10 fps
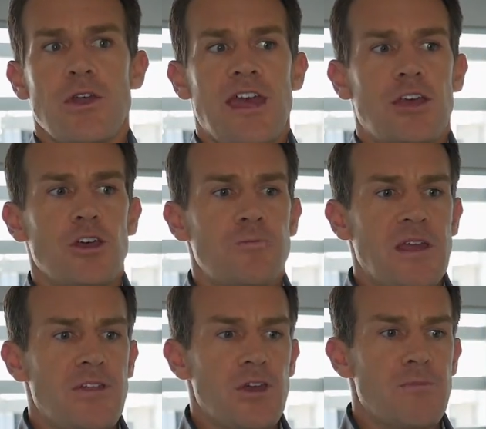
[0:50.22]
It could
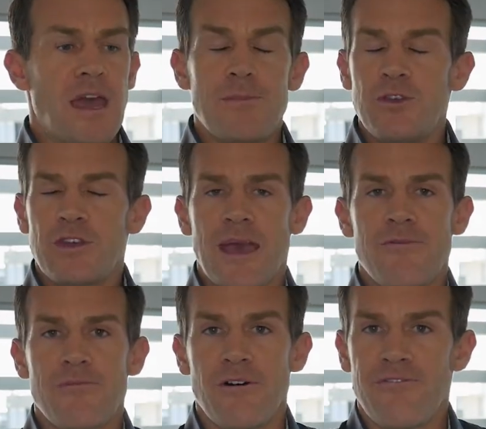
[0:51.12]
be that maybe you
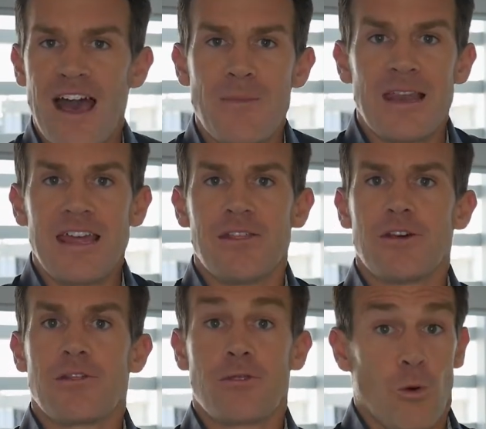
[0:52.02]
came from a family
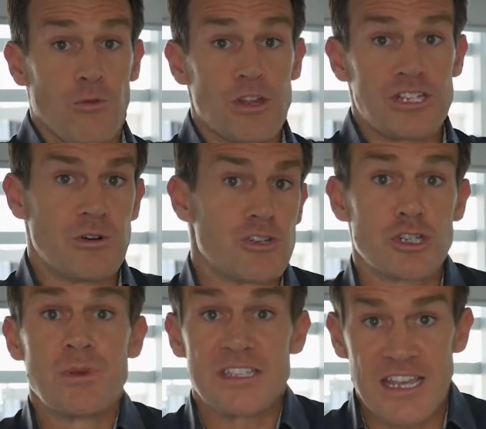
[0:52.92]
that thought that children
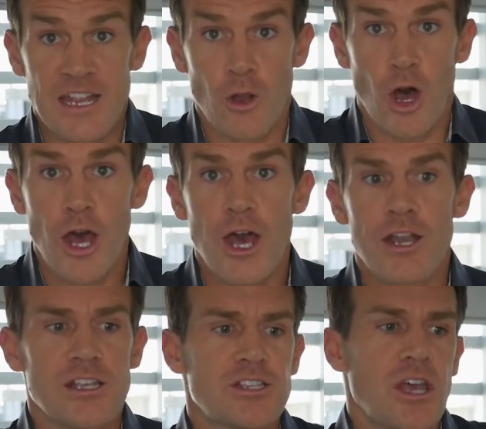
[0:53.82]
should be seen and not
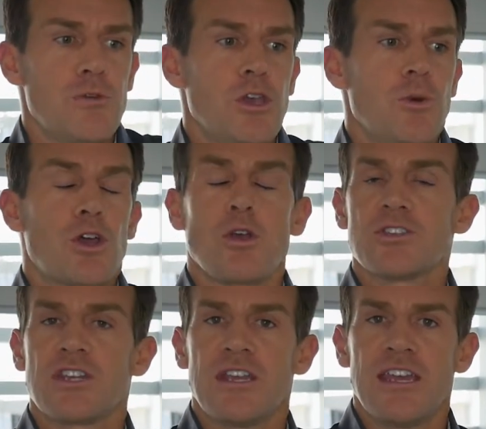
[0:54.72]
heard, and so you were
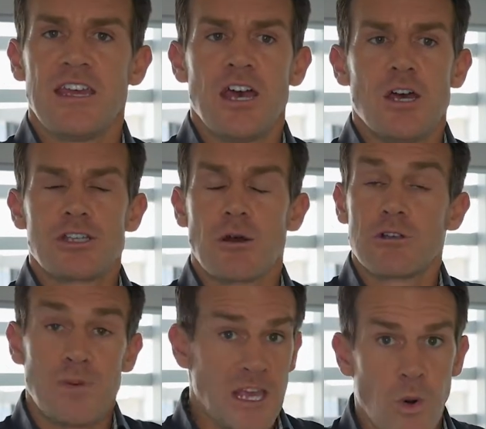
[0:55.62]
constantly told
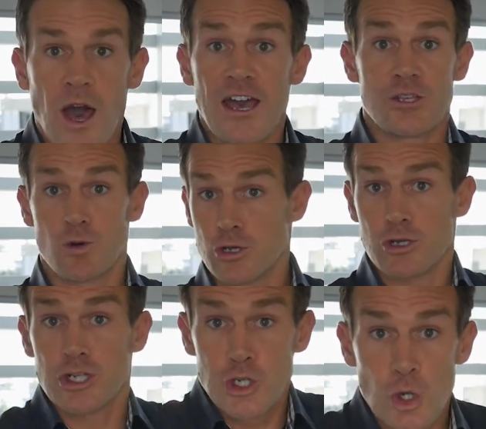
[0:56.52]
to be quiet or
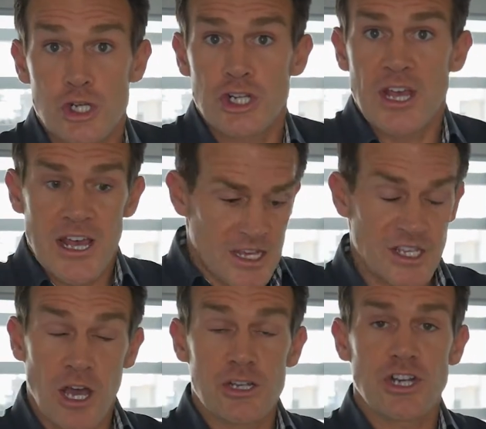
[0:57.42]
to shush as
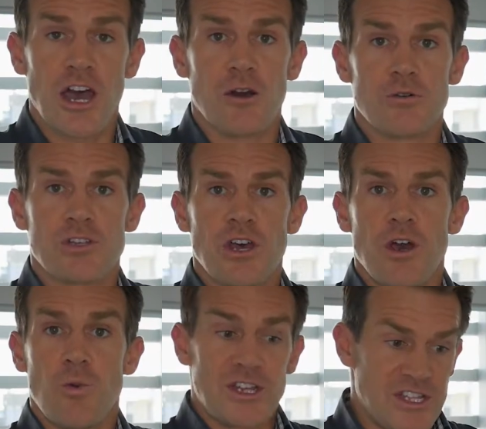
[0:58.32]
a young child,
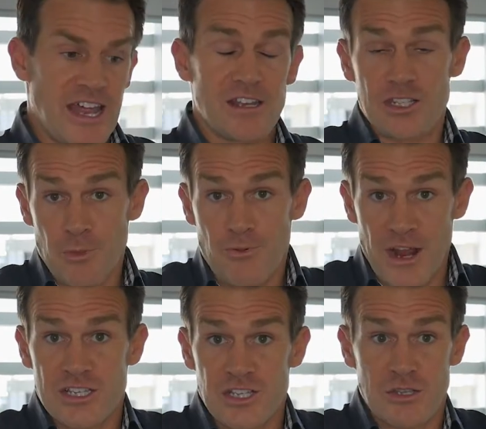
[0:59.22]
which then has
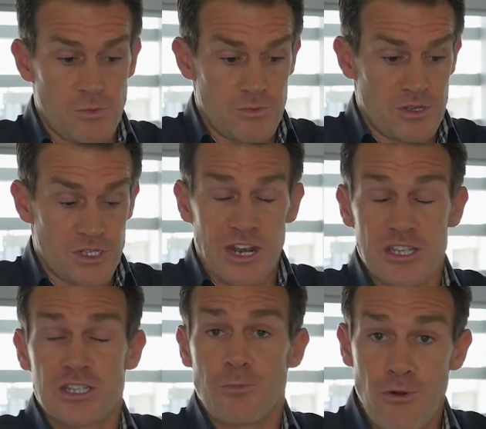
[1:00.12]
suppressed, started
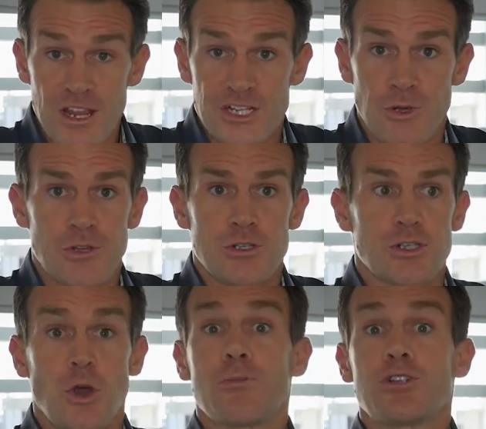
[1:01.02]
to suppress you and
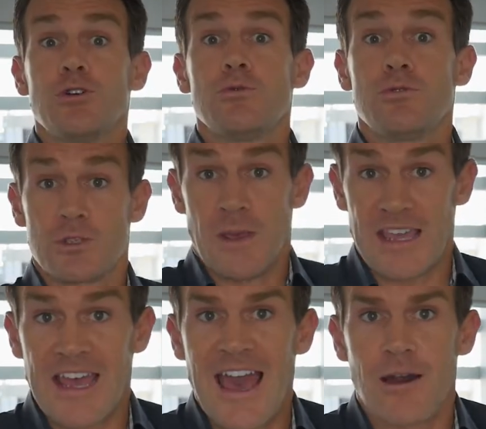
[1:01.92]
stopped you
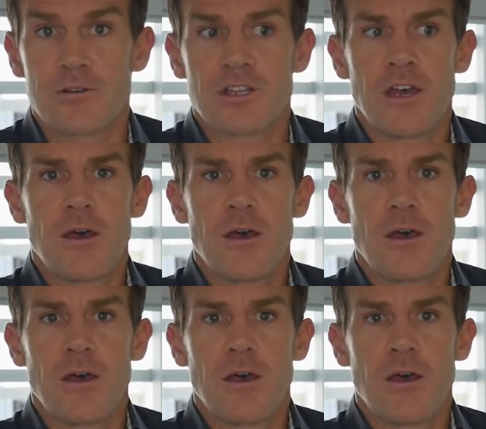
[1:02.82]
speaking out.